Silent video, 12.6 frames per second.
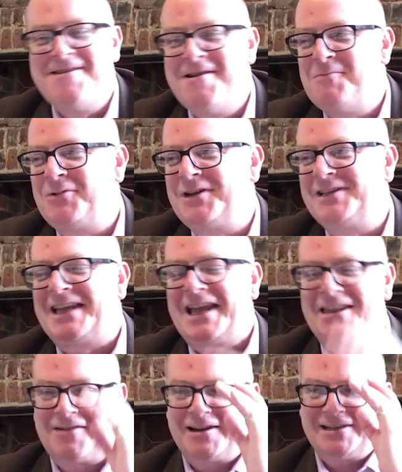putting
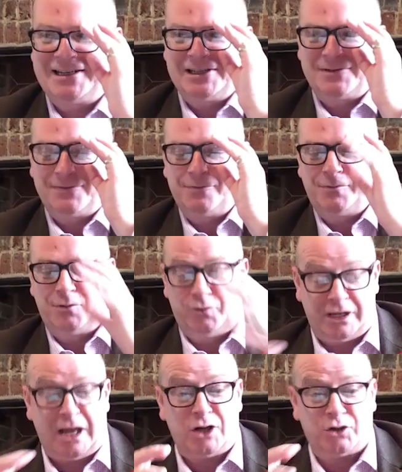together ideas for
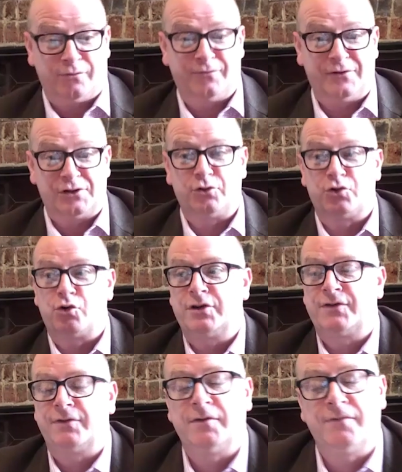the actual physical
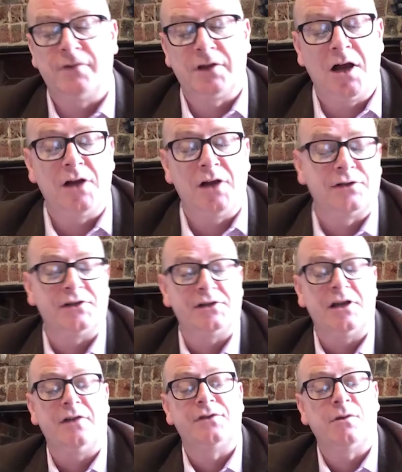drawings for the castle
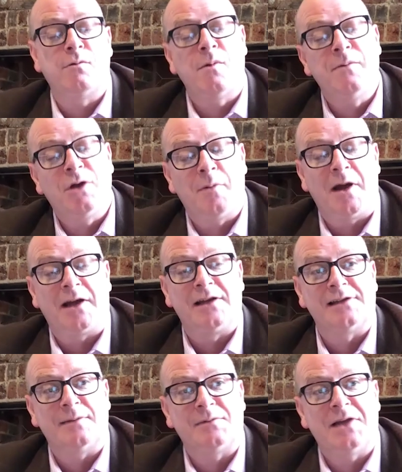itself. So when we got back in
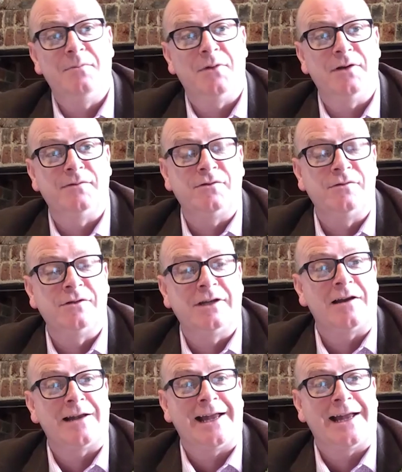September and could
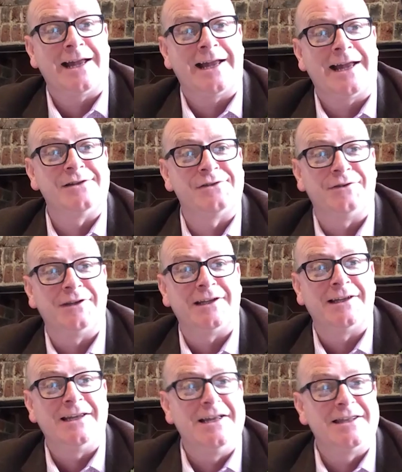get our hands
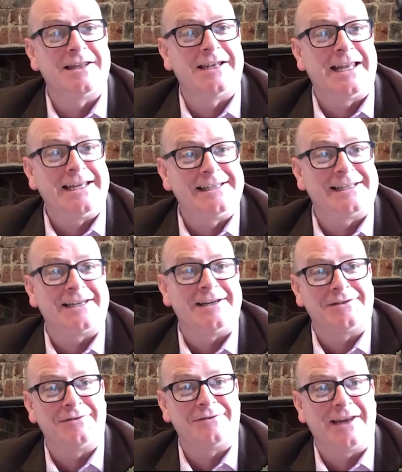on the laser
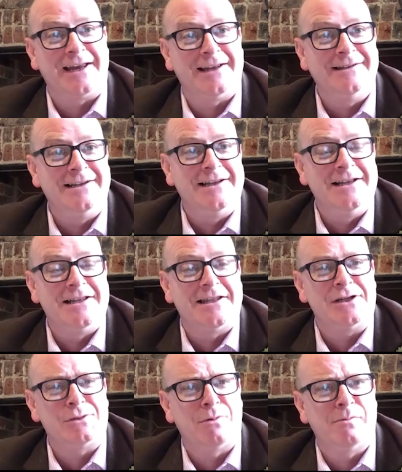cutter again,
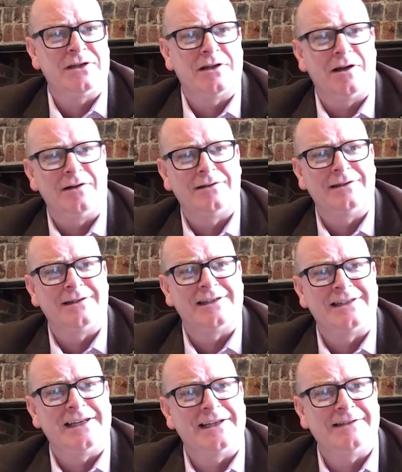that's when we started to
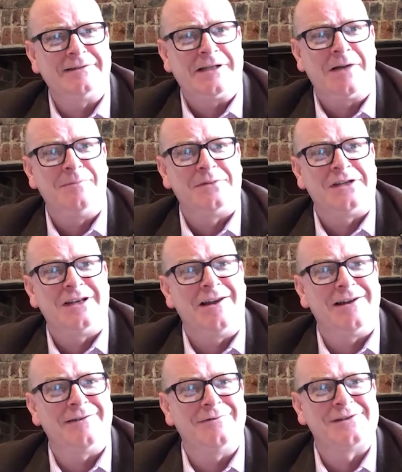see it come to
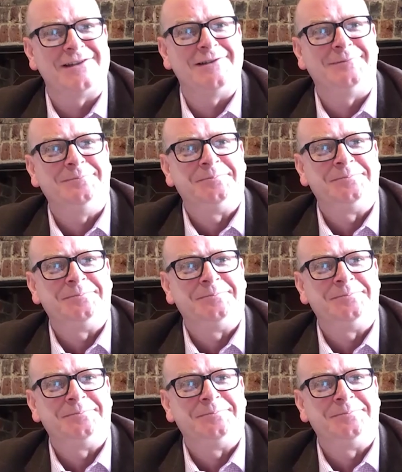life, wasn't it?